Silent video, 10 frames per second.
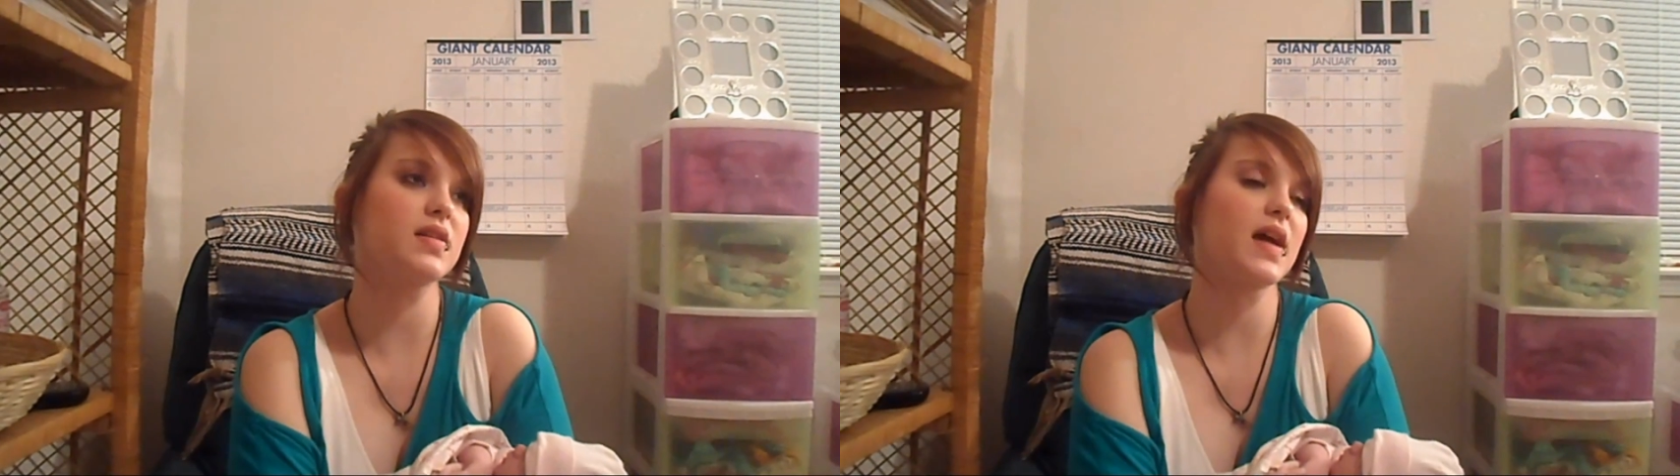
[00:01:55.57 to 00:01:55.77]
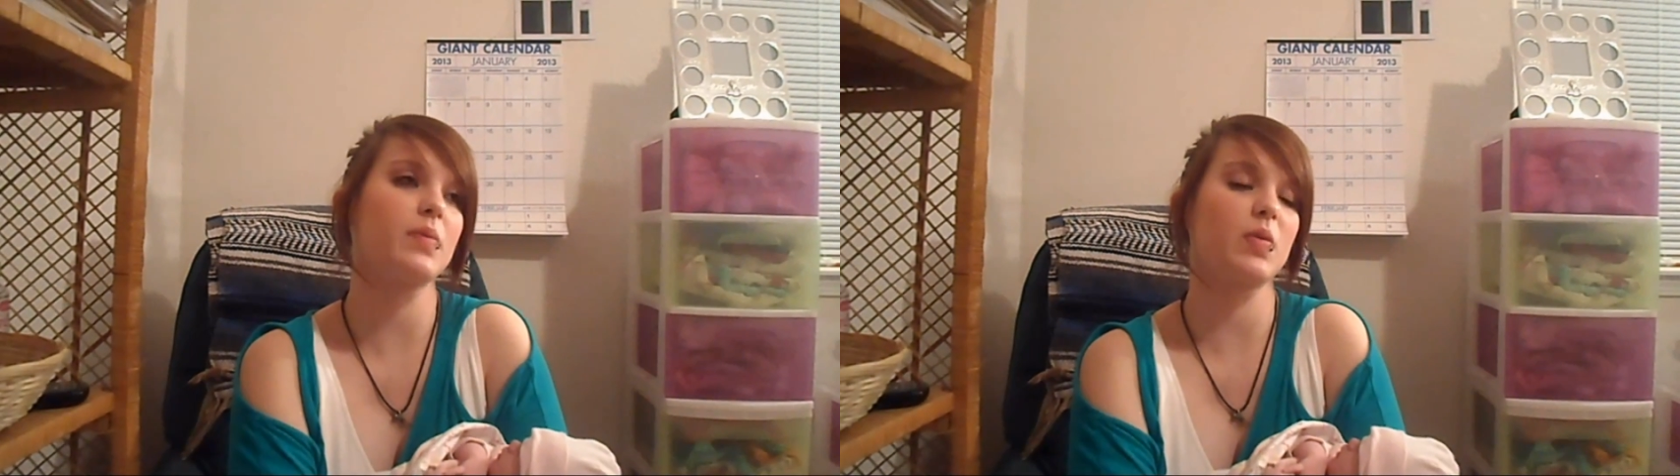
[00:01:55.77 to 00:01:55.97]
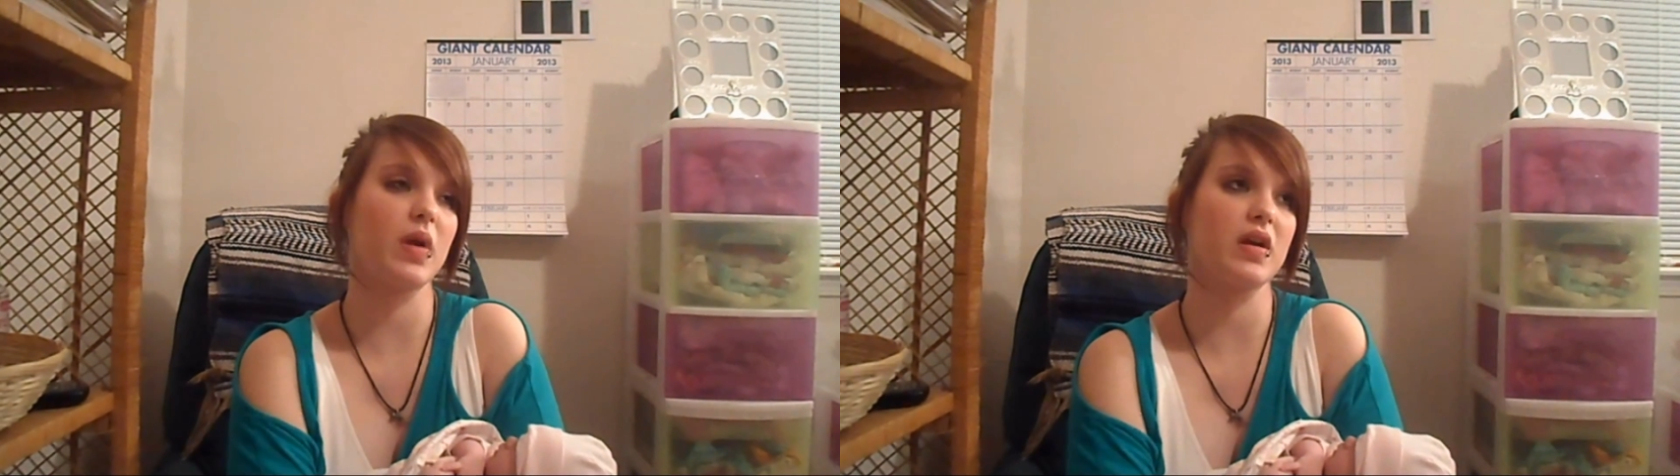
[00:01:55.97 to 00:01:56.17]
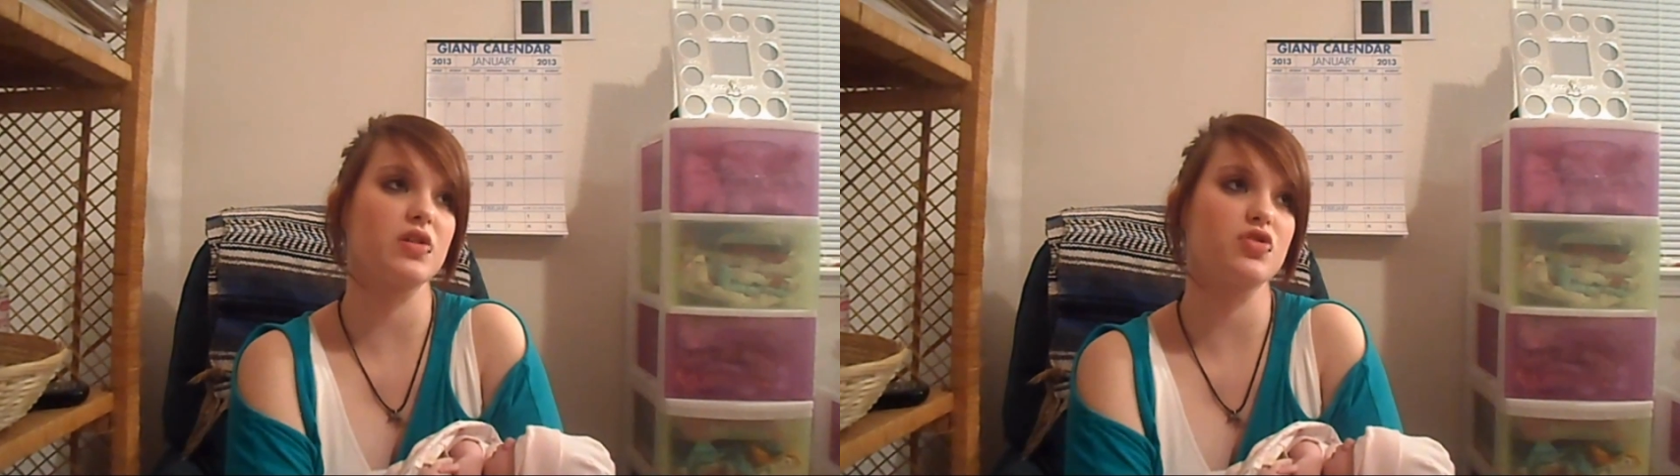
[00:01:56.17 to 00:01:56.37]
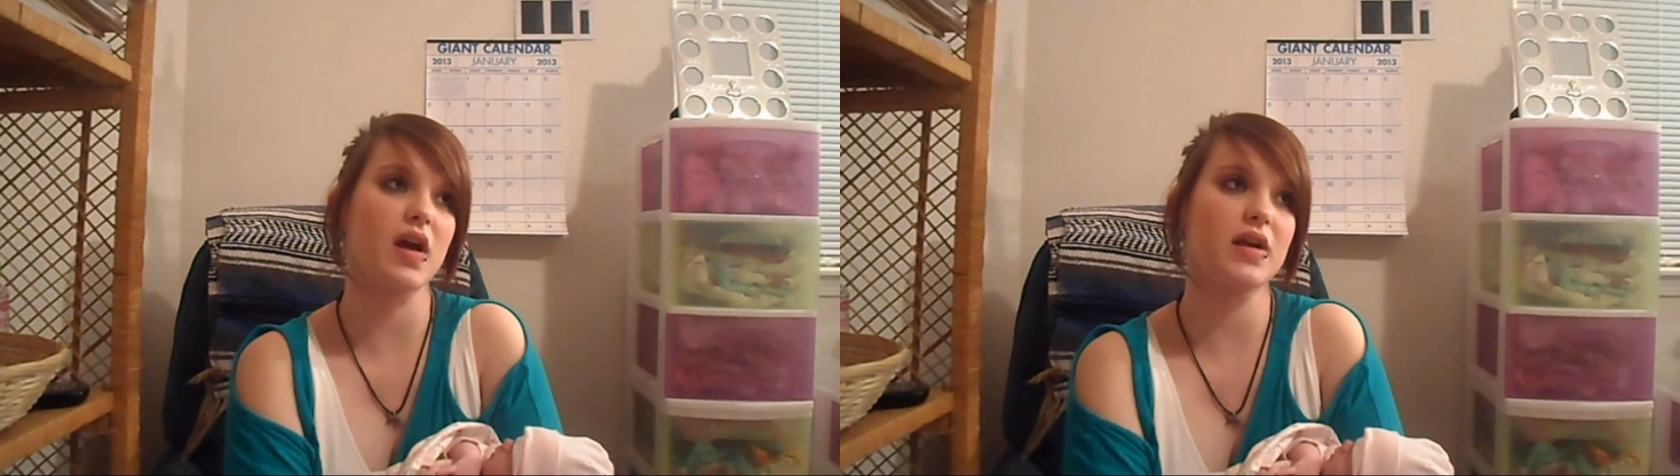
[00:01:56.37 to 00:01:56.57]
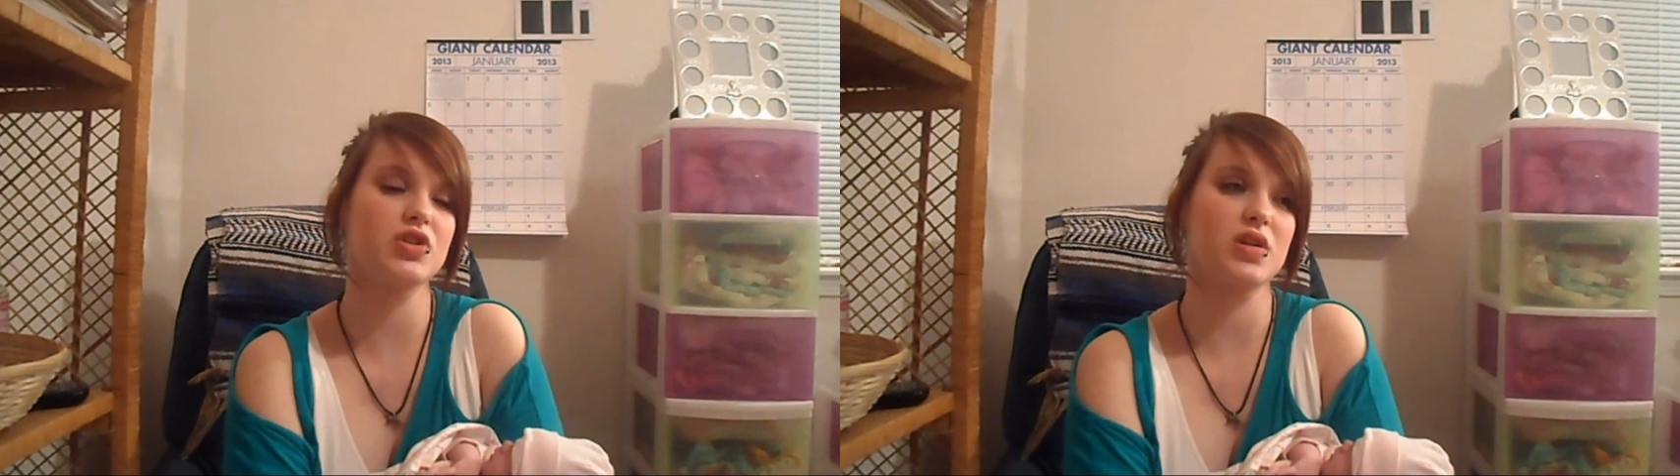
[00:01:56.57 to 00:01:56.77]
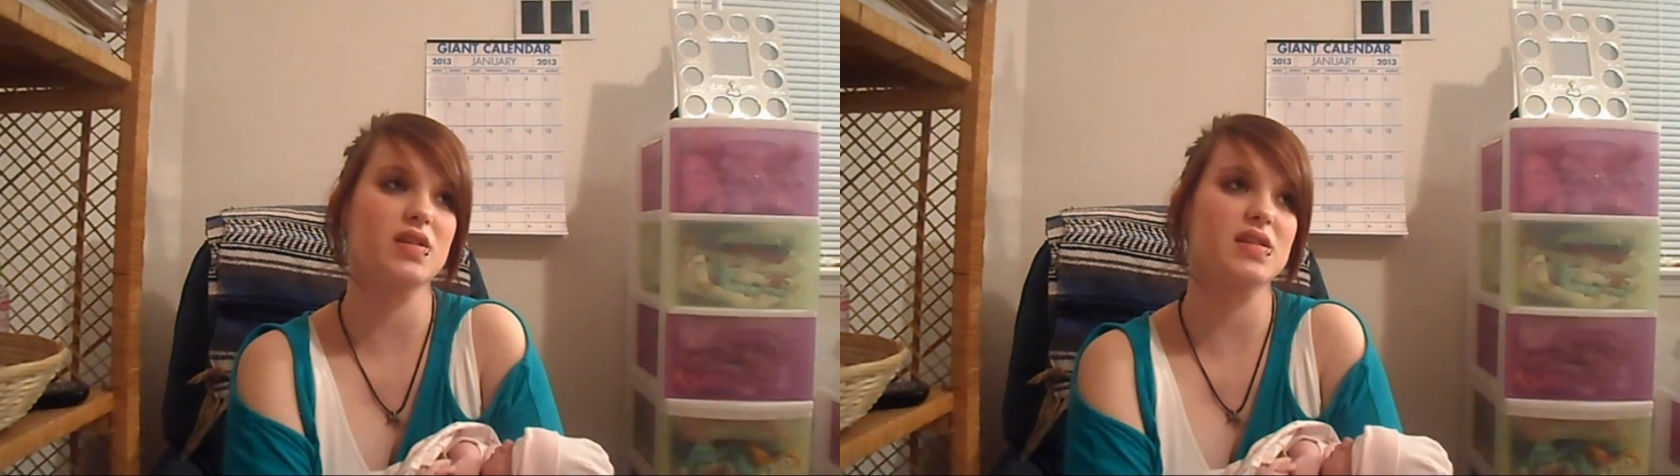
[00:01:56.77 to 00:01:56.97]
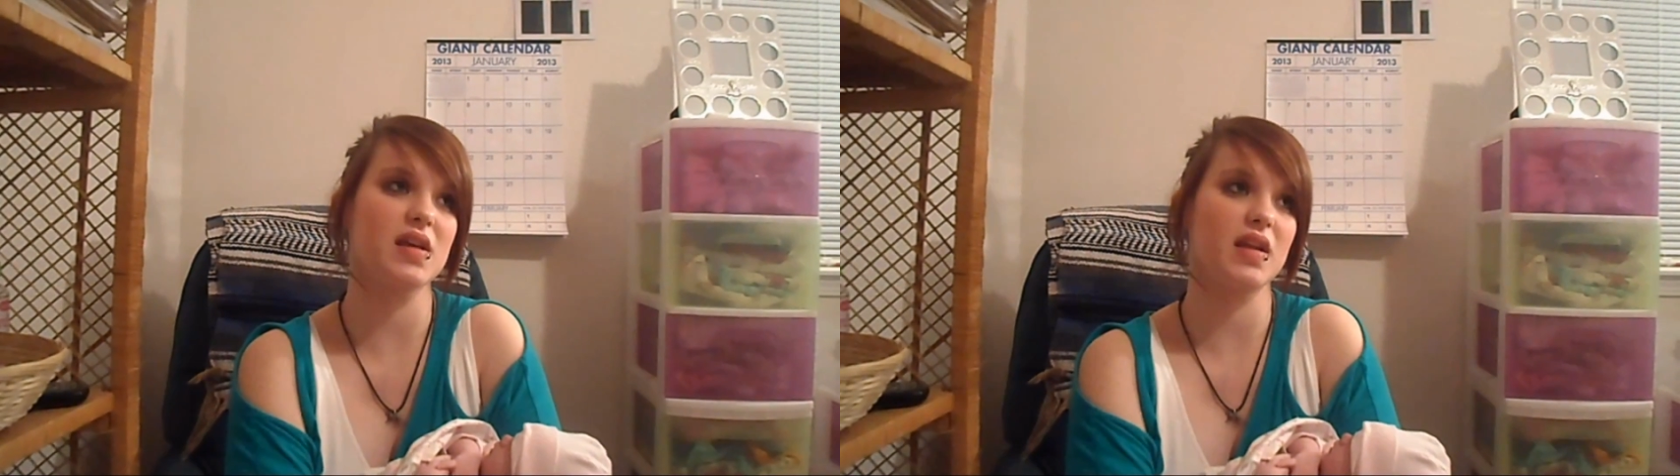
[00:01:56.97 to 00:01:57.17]
timing my
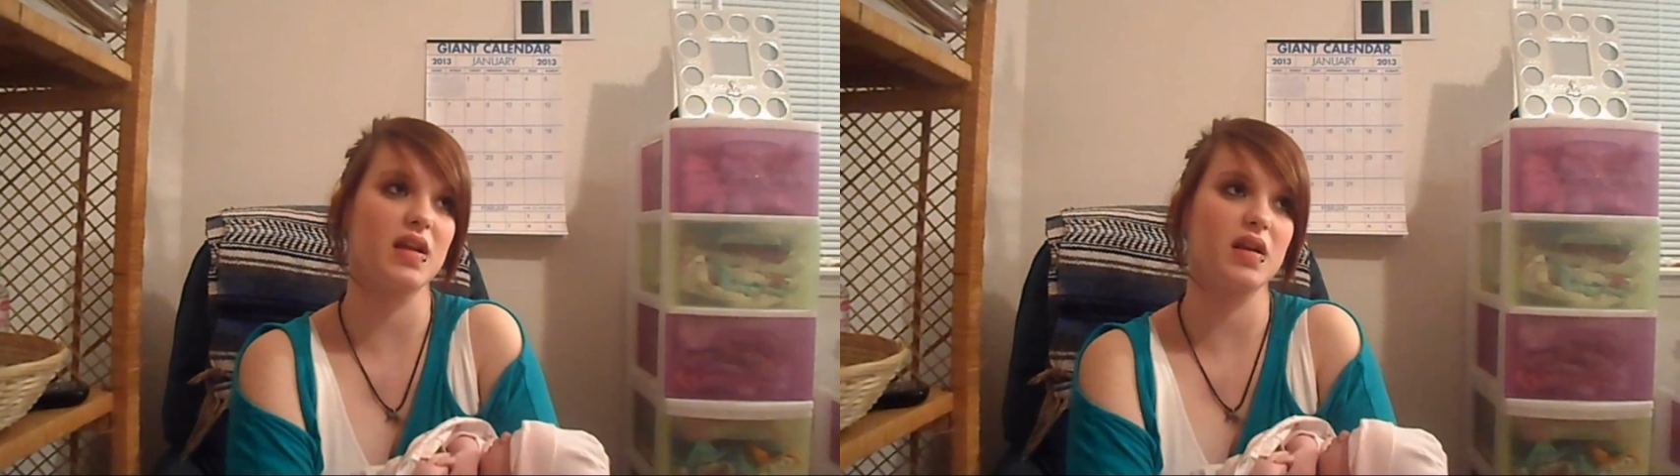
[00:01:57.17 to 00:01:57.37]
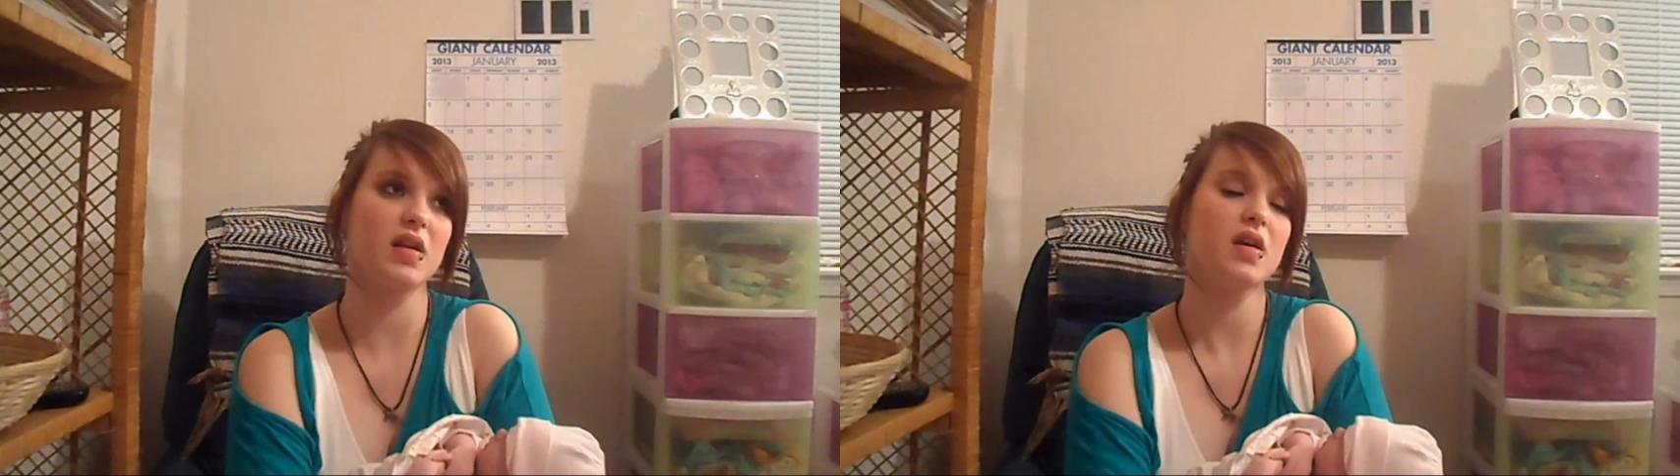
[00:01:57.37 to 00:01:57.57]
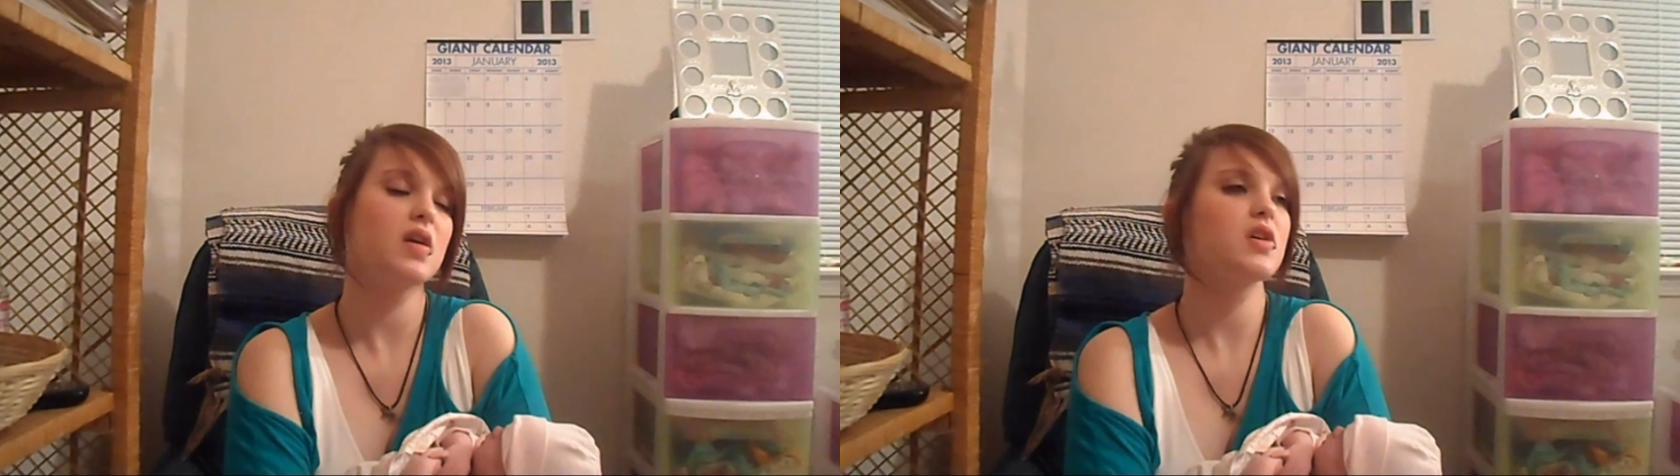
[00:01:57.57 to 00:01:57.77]
contractions, and then